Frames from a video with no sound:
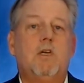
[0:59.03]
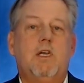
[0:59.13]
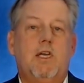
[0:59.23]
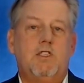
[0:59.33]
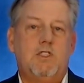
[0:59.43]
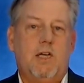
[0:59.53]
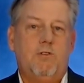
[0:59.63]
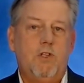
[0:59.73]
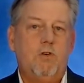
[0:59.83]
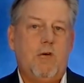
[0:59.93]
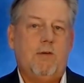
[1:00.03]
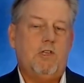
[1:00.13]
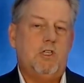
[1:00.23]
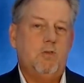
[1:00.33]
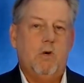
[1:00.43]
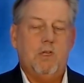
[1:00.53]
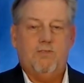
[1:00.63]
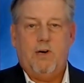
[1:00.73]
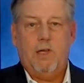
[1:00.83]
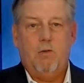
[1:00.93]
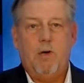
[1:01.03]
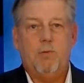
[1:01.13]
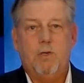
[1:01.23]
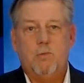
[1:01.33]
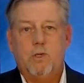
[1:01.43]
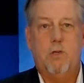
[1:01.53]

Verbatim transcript: instead of you having to do all the follow-up with your